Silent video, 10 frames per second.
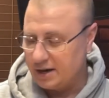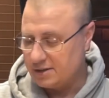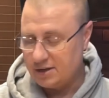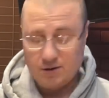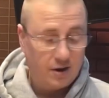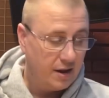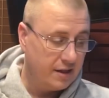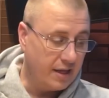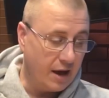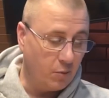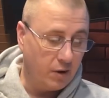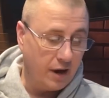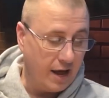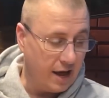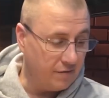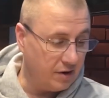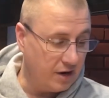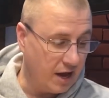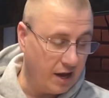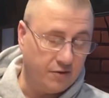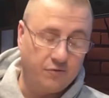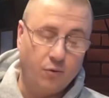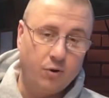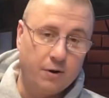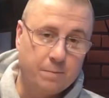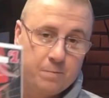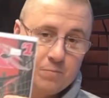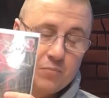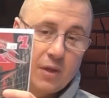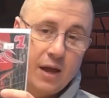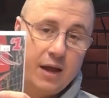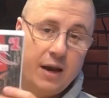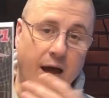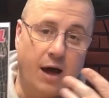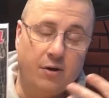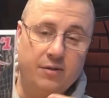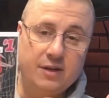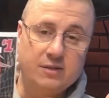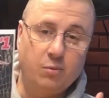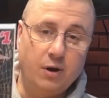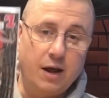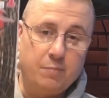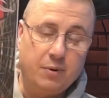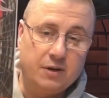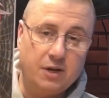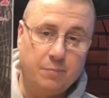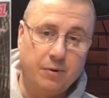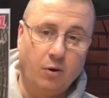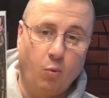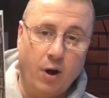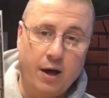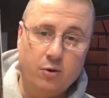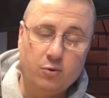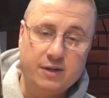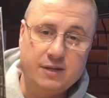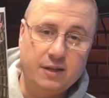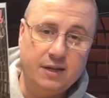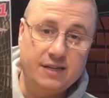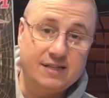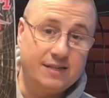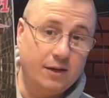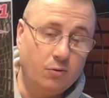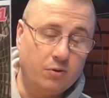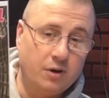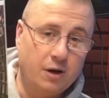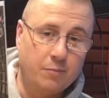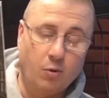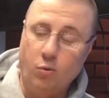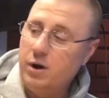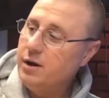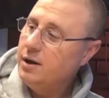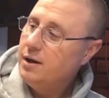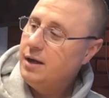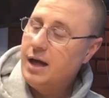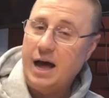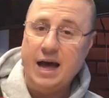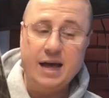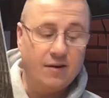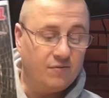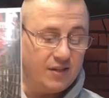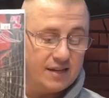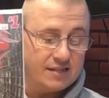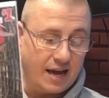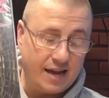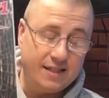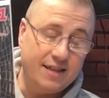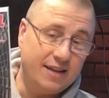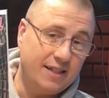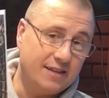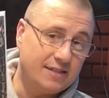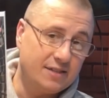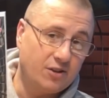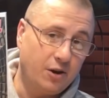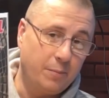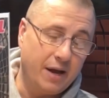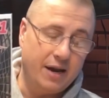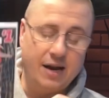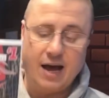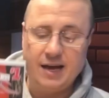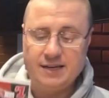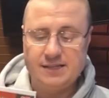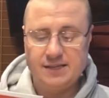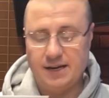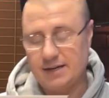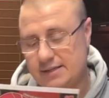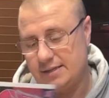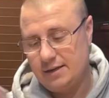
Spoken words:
So that one I have a 9.4. Now this one I picked up in the wild recently, Silk #1. I have this. I think this is going to be a 9.6,